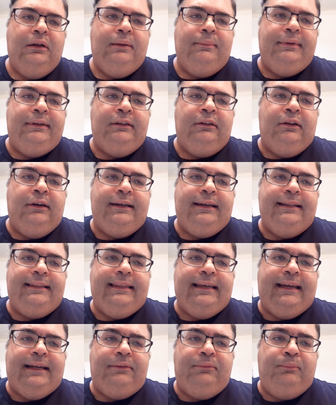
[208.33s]
I mean, look at
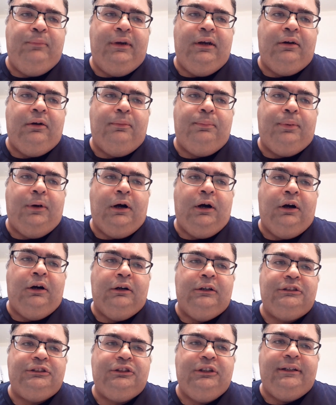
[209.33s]
that mirror
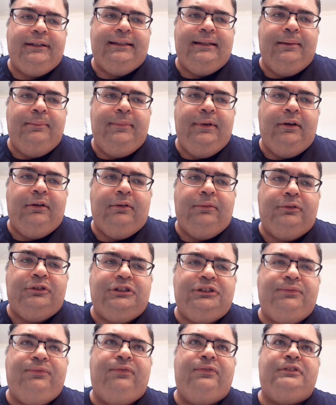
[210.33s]
polish. Look at that mirror
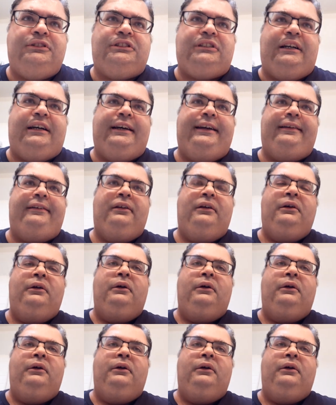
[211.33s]
shine.